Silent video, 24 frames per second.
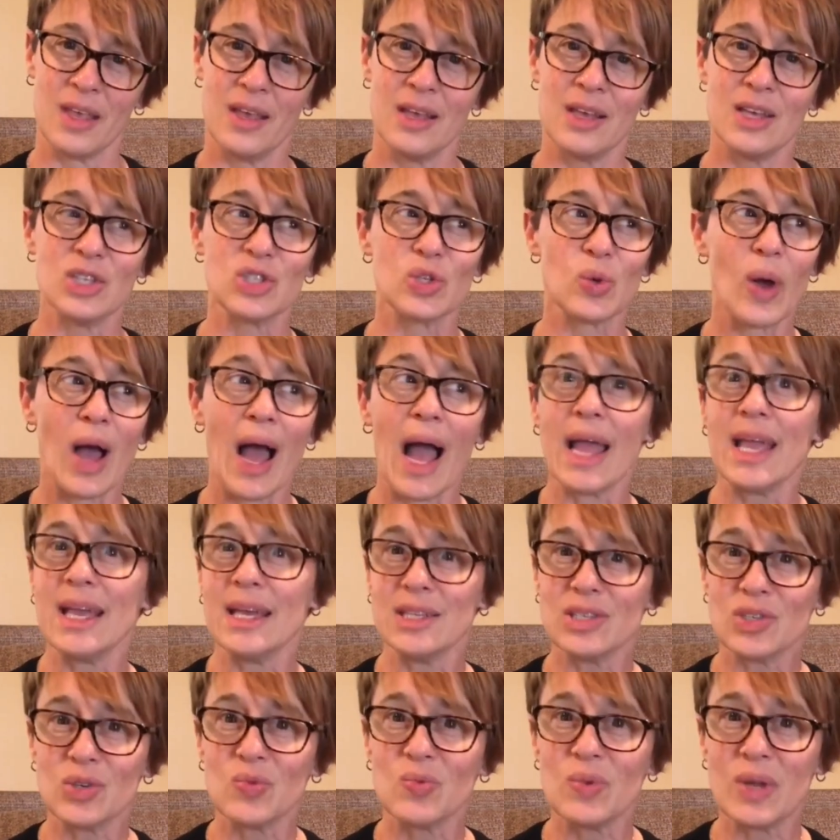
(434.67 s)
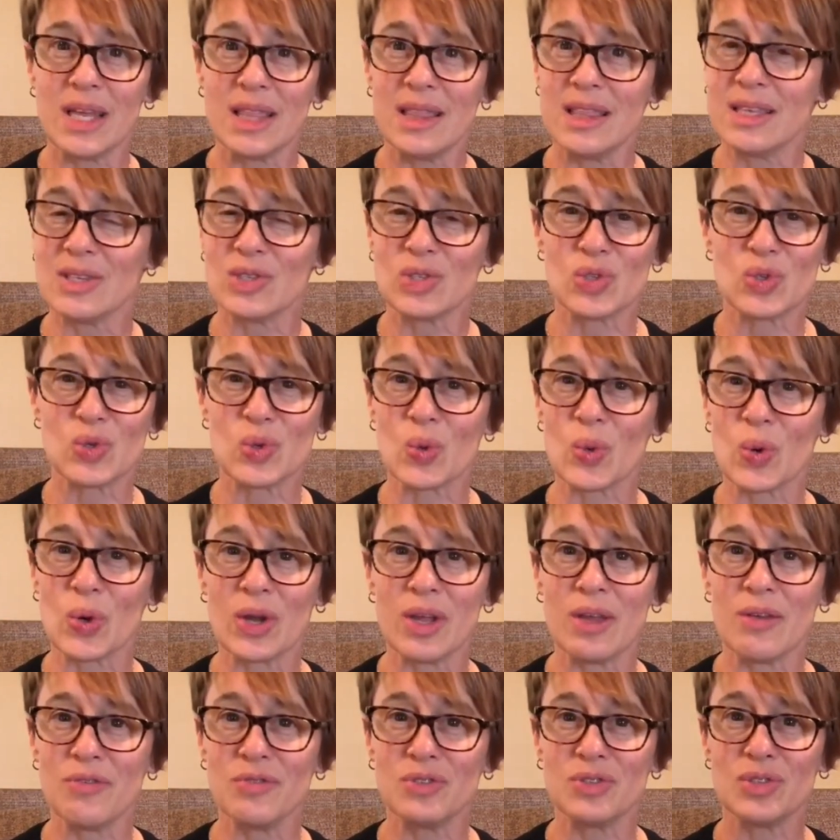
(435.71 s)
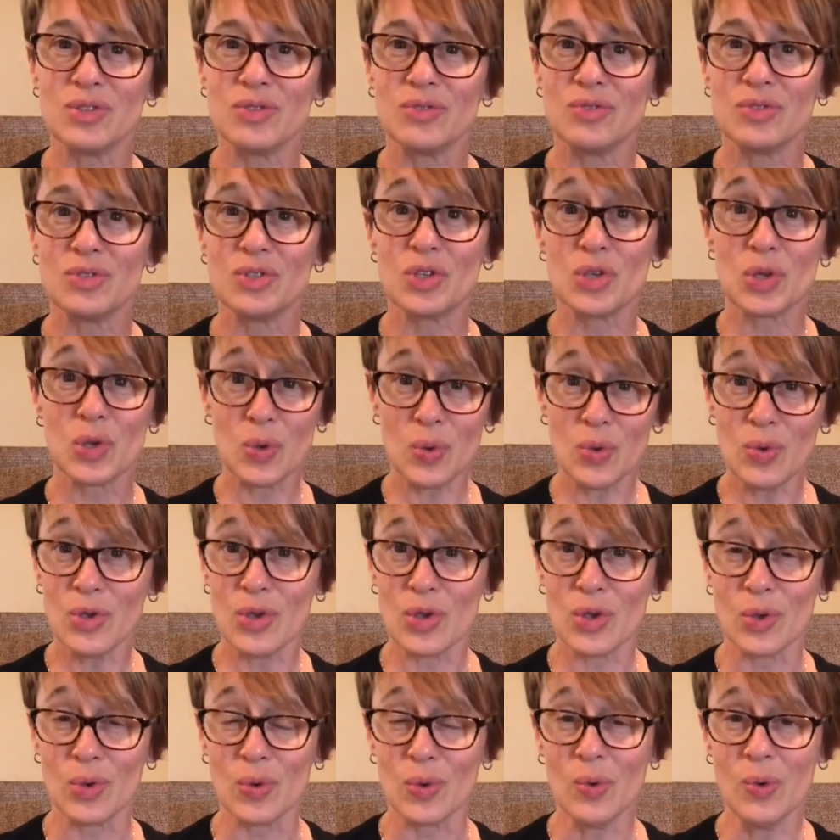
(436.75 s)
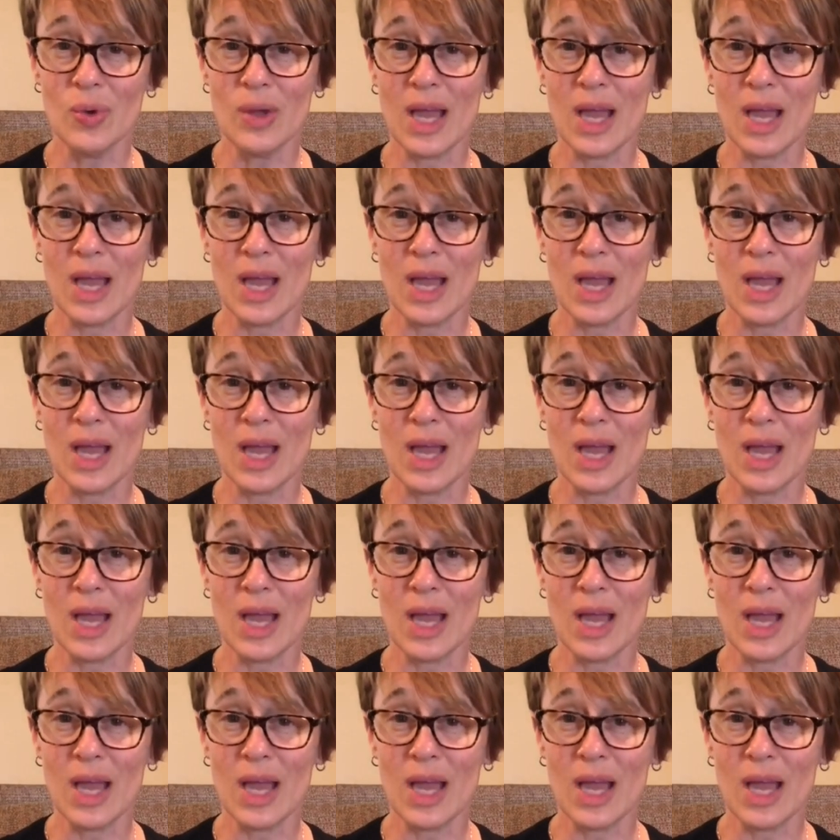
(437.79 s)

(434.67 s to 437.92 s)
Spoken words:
So I get to read this story to you,